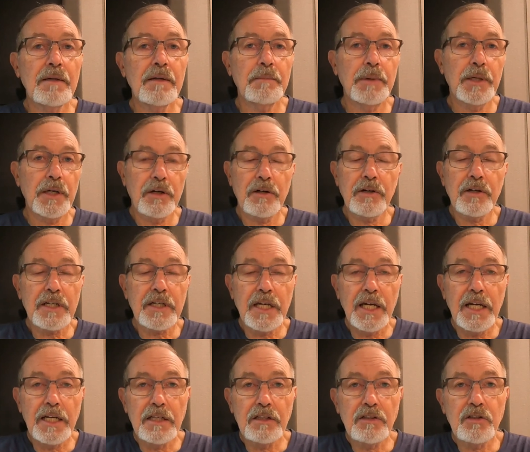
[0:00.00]
But a
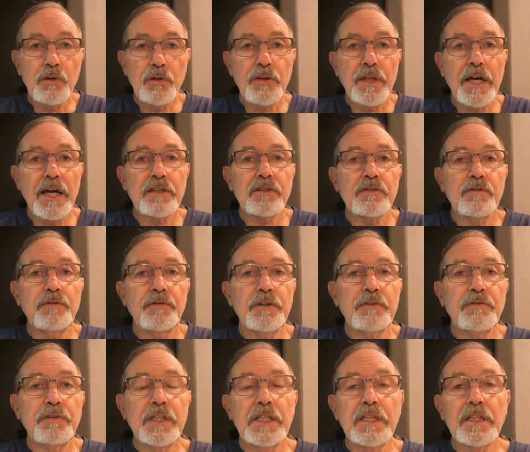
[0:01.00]
hurricane in
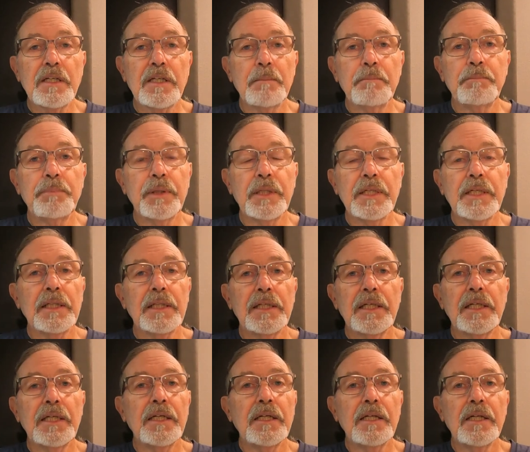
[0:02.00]
2015
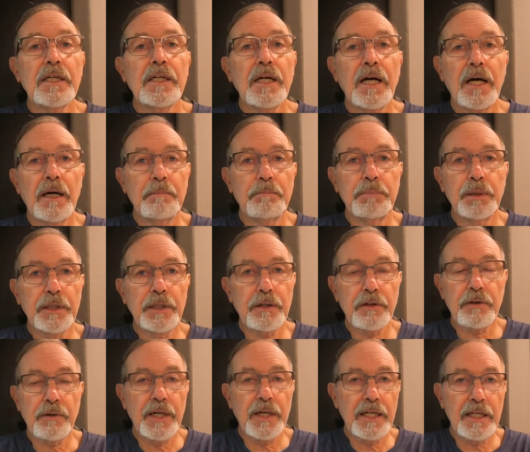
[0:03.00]
completely
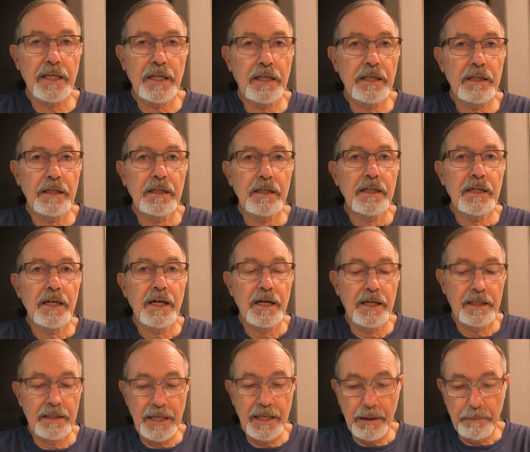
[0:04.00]
obliterated
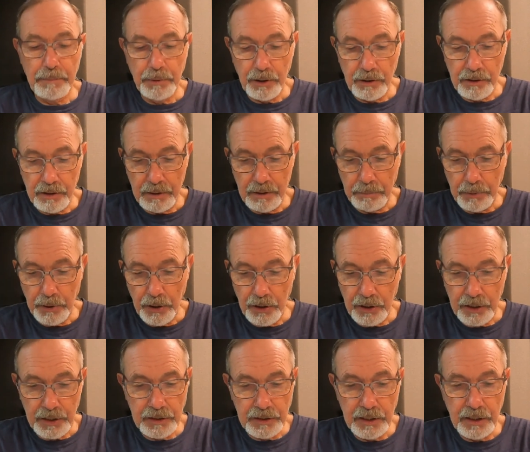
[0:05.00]
that part of the
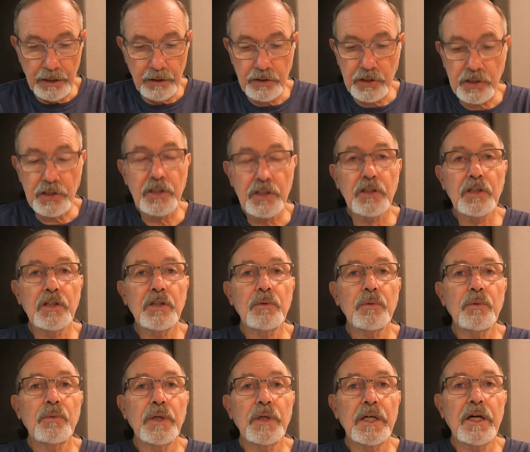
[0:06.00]
park, and they are still
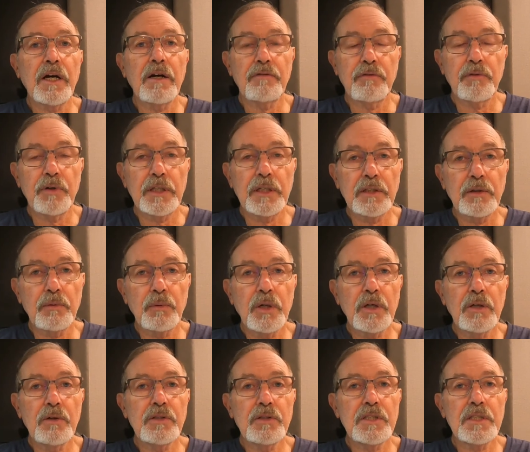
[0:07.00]
recovering. The
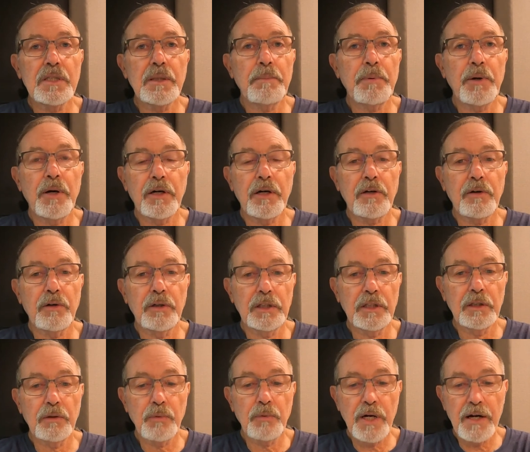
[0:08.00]
roads in the park are a
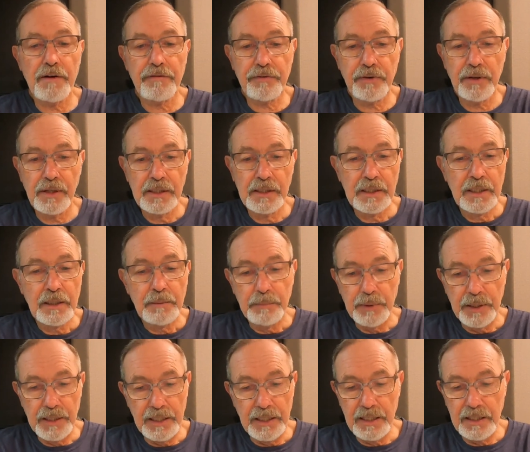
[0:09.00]
little rough,
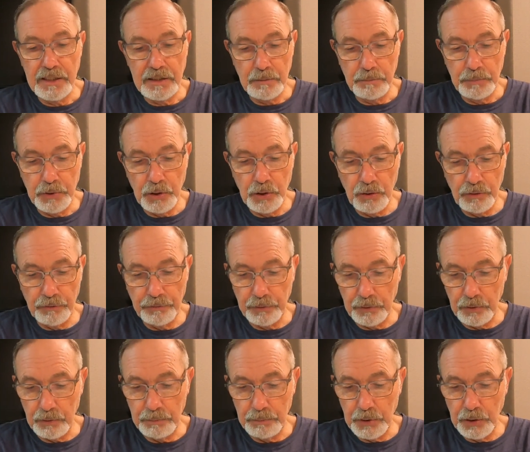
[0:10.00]
but it is a
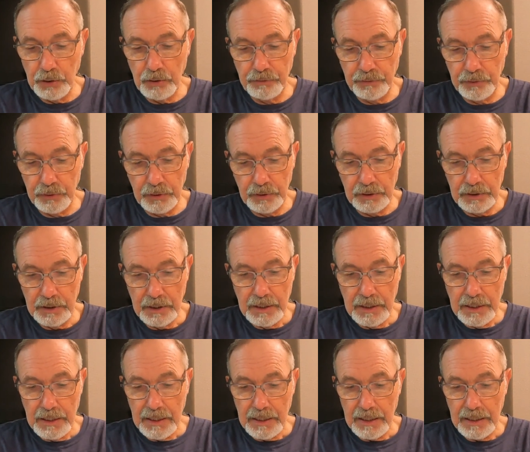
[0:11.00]
beautiful, beautiful
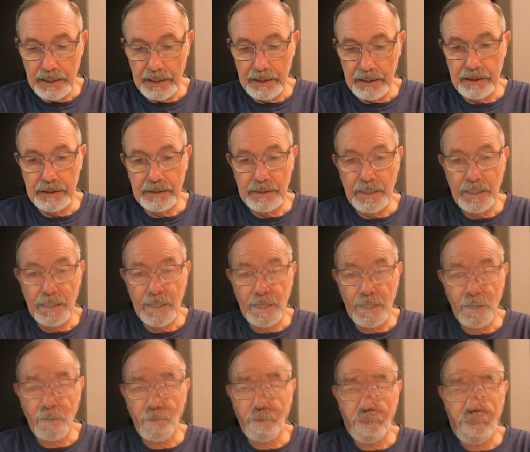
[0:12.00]

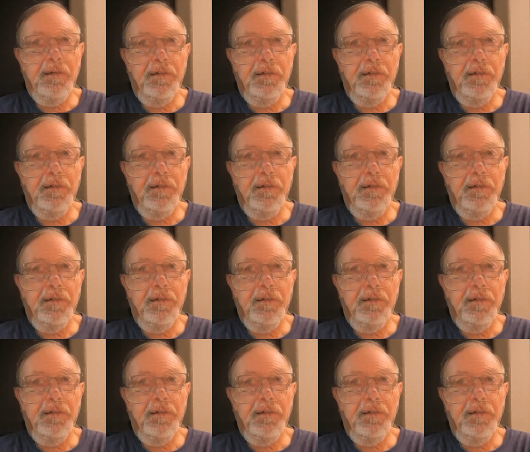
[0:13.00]
area.